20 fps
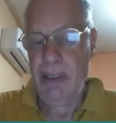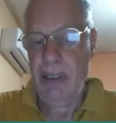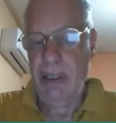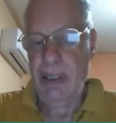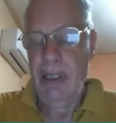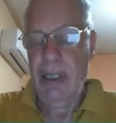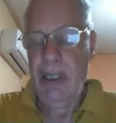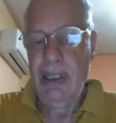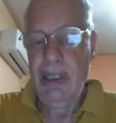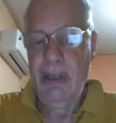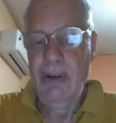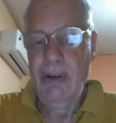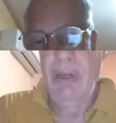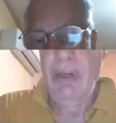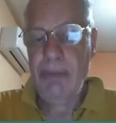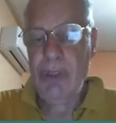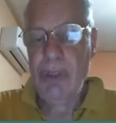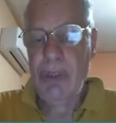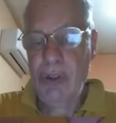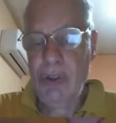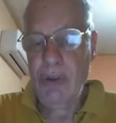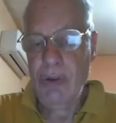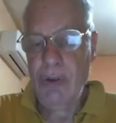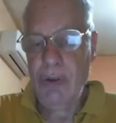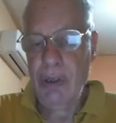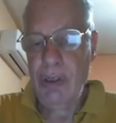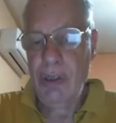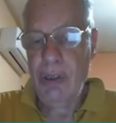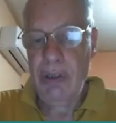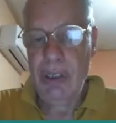Now, I'm sure
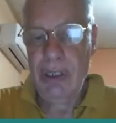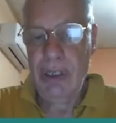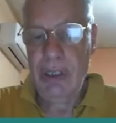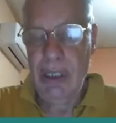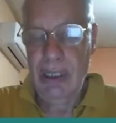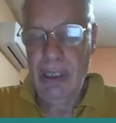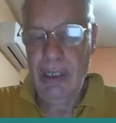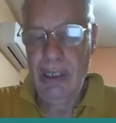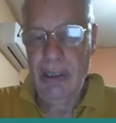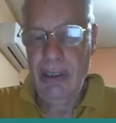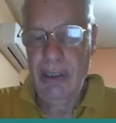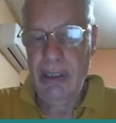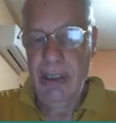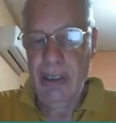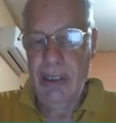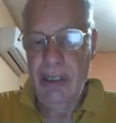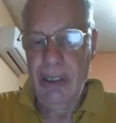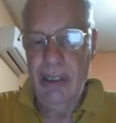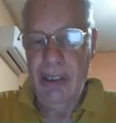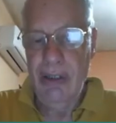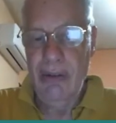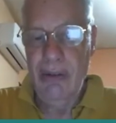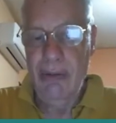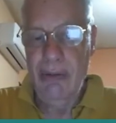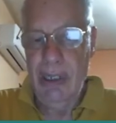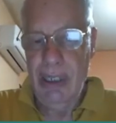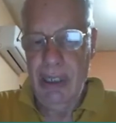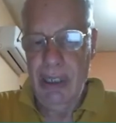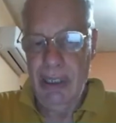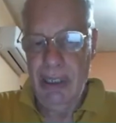you didn't get it,
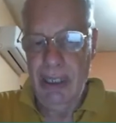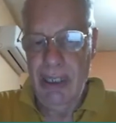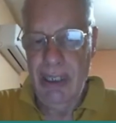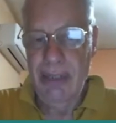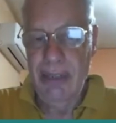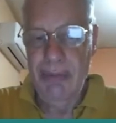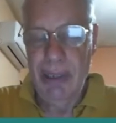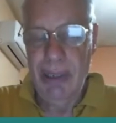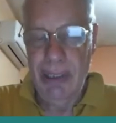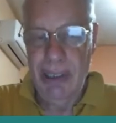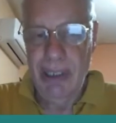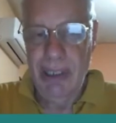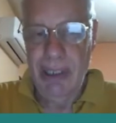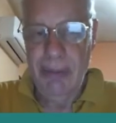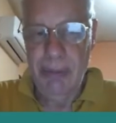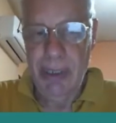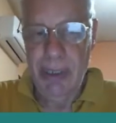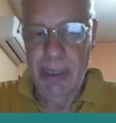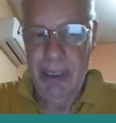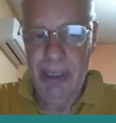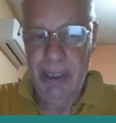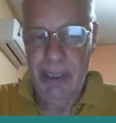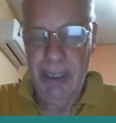what it says, but let me